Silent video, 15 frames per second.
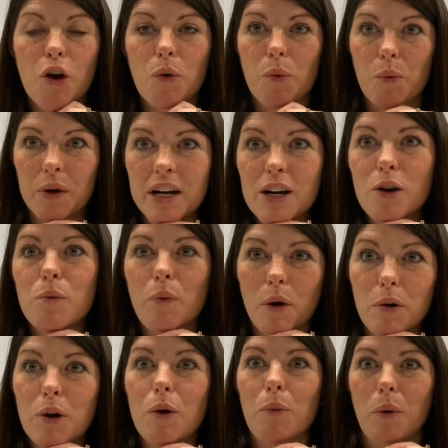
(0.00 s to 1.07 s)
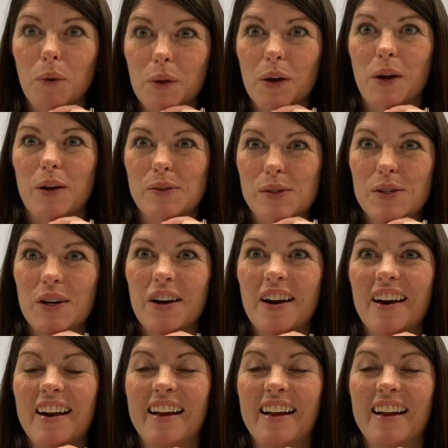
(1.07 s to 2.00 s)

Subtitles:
Rita rode a roller coaster.